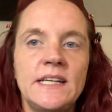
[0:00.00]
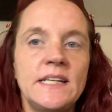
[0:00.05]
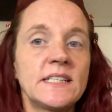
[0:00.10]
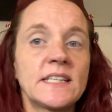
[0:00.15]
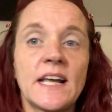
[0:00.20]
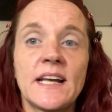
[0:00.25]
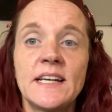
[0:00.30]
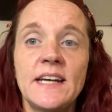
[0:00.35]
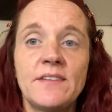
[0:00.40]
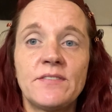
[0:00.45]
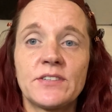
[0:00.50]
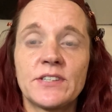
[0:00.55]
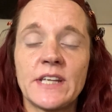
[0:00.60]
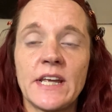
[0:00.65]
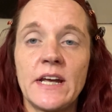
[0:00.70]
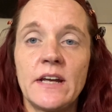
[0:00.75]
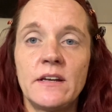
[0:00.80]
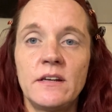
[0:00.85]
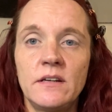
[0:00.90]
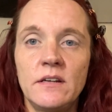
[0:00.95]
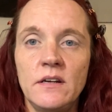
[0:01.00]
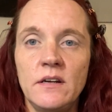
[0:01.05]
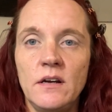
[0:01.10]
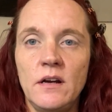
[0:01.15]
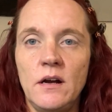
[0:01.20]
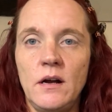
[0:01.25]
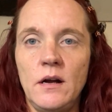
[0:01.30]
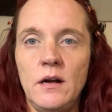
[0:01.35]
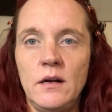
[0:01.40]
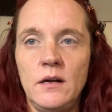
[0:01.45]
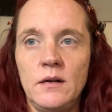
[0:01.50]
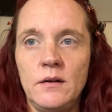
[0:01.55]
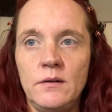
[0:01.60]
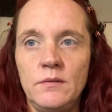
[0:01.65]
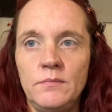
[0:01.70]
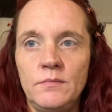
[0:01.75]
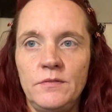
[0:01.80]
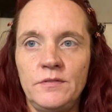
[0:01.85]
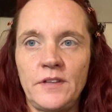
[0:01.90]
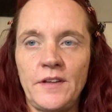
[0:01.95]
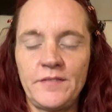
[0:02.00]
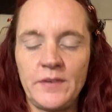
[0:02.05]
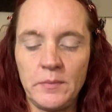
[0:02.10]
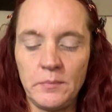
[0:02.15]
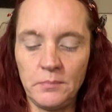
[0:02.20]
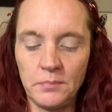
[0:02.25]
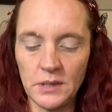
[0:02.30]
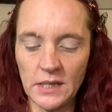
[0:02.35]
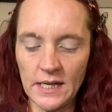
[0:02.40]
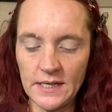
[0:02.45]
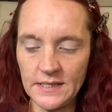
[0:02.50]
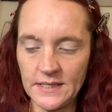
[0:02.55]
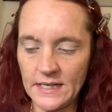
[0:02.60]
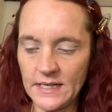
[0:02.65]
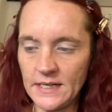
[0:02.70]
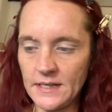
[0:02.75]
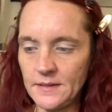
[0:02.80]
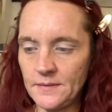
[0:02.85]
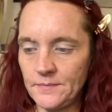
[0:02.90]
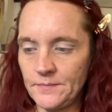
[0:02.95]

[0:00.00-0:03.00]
I can never say it. Fluffy blending.